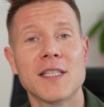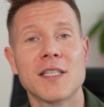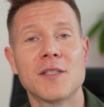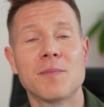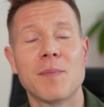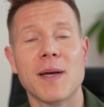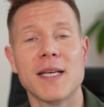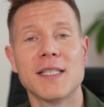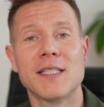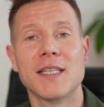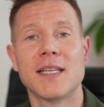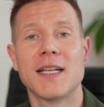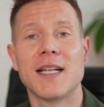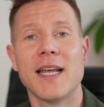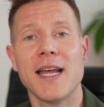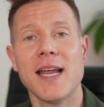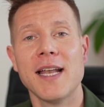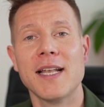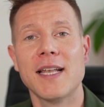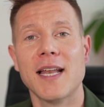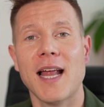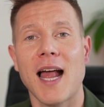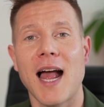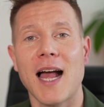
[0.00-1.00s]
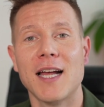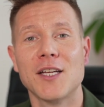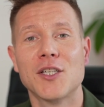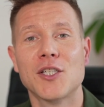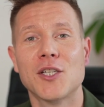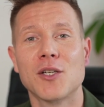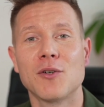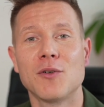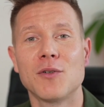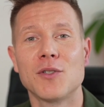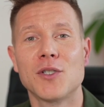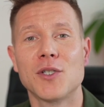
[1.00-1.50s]
this is basically it. I
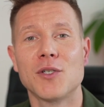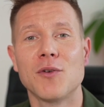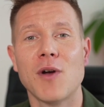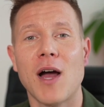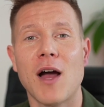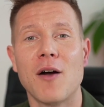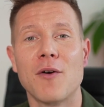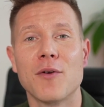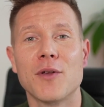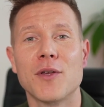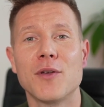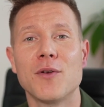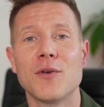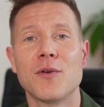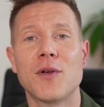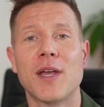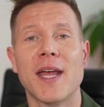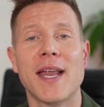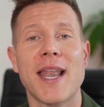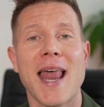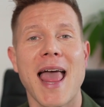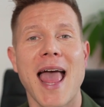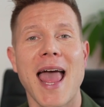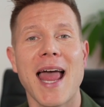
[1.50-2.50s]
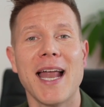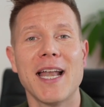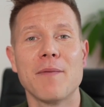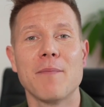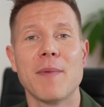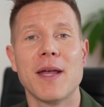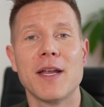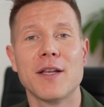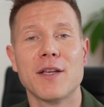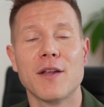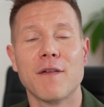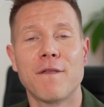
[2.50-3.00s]
showed you how you can
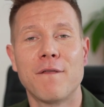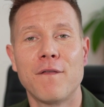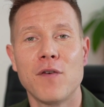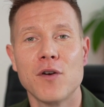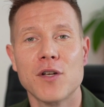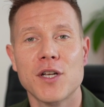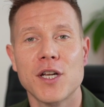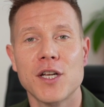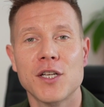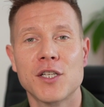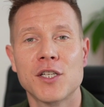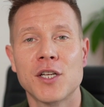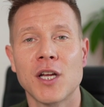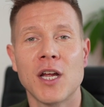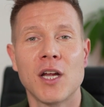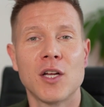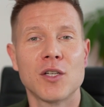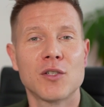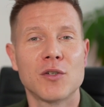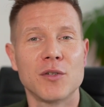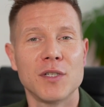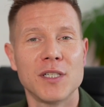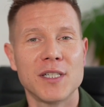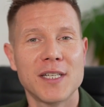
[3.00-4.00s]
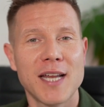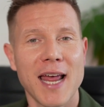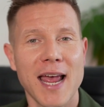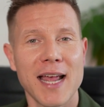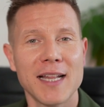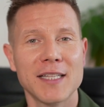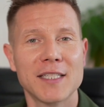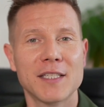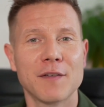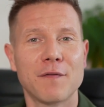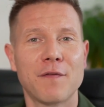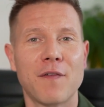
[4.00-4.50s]
animate your footage to
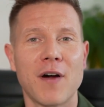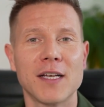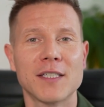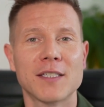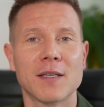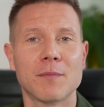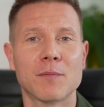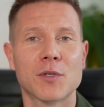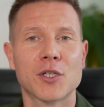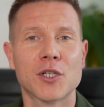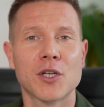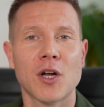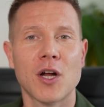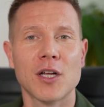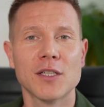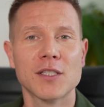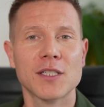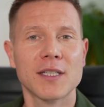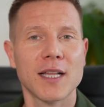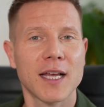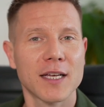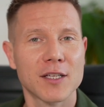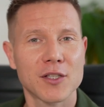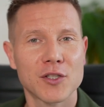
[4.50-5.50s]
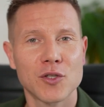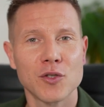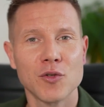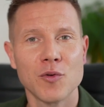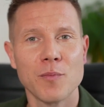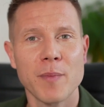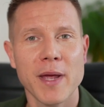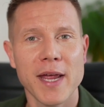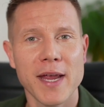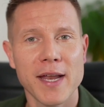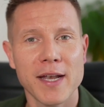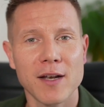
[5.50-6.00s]
intensify some shots, like
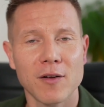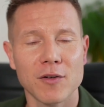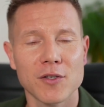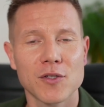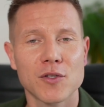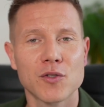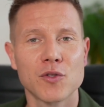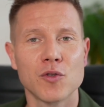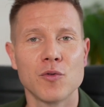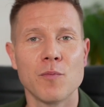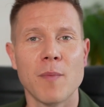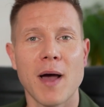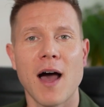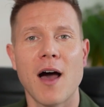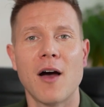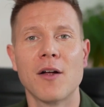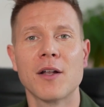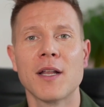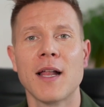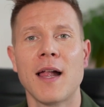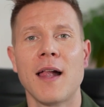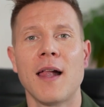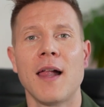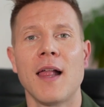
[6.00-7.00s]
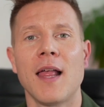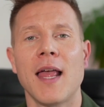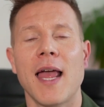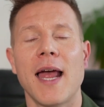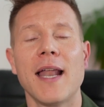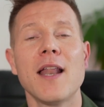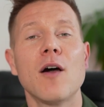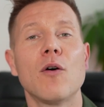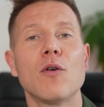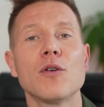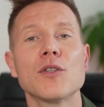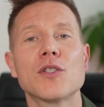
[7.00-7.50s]
zoom in or zoom out.
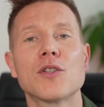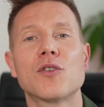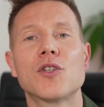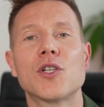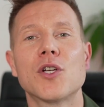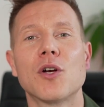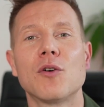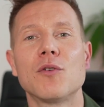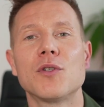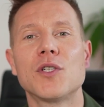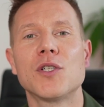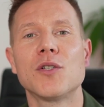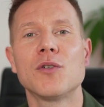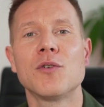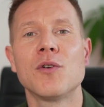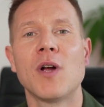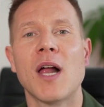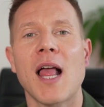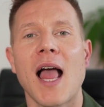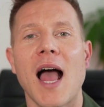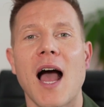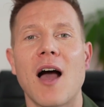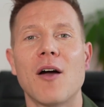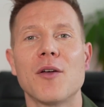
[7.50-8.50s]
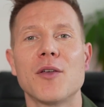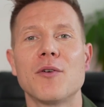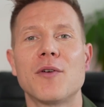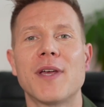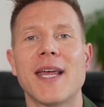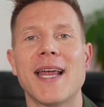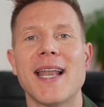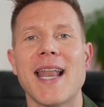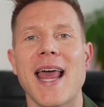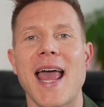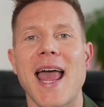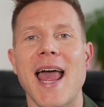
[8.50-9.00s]
And I also showed you how
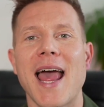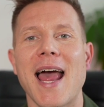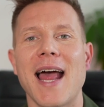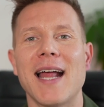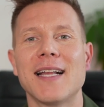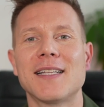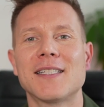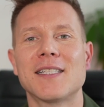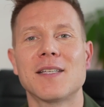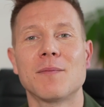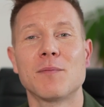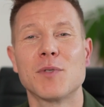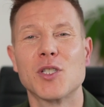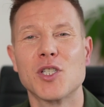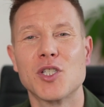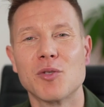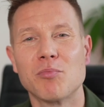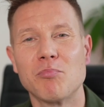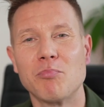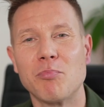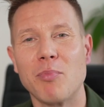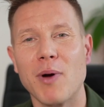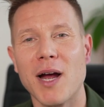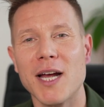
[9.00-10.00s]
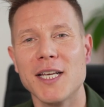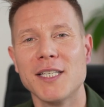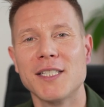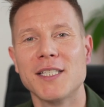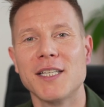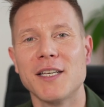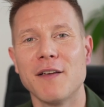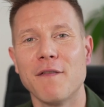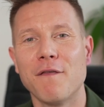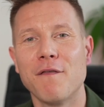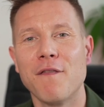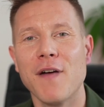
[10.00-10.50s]
you can add some
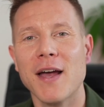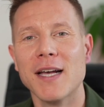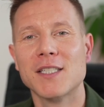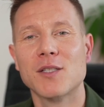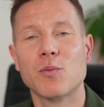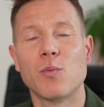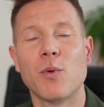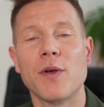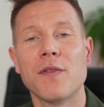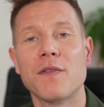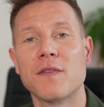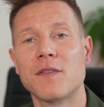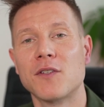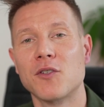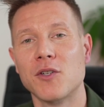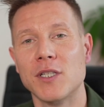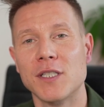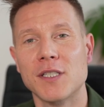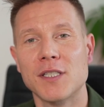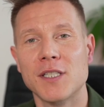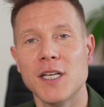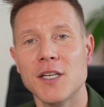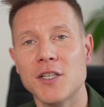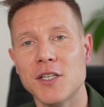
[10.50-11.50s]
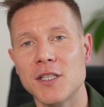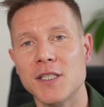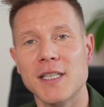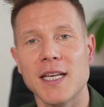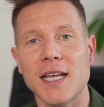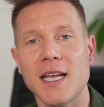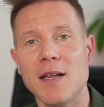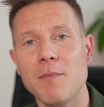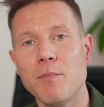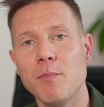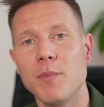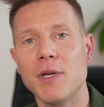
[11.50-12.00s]
spicy effects with
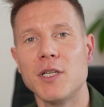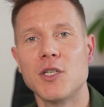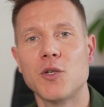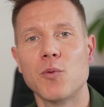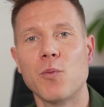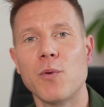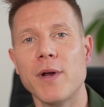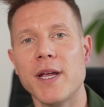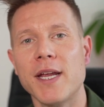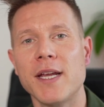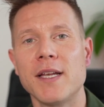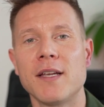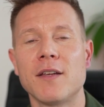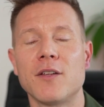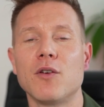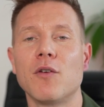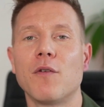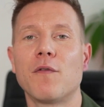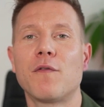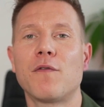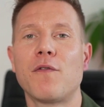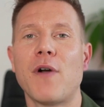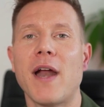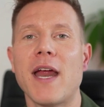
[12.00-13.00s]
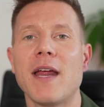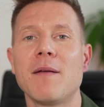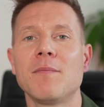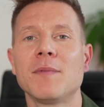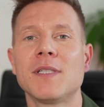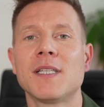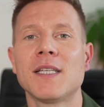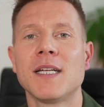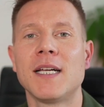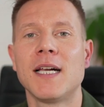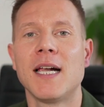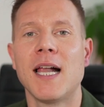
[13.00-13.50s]
transitions in between your
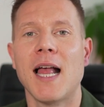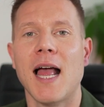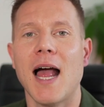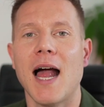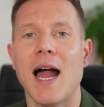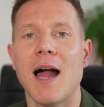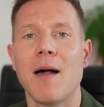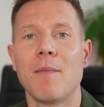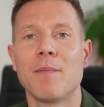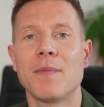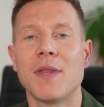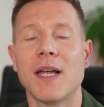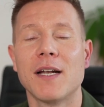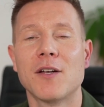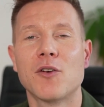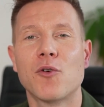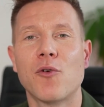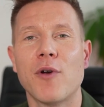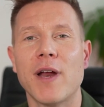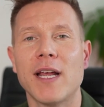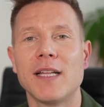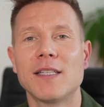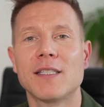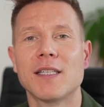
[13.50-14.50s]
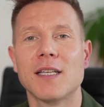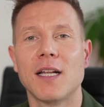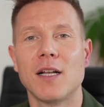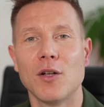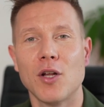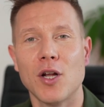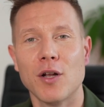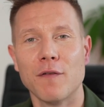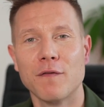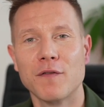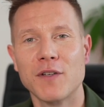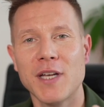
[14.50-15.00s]
frames, that creates
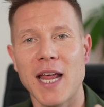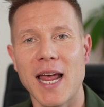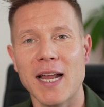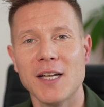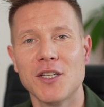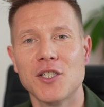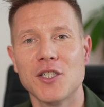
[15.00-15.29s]
a lot of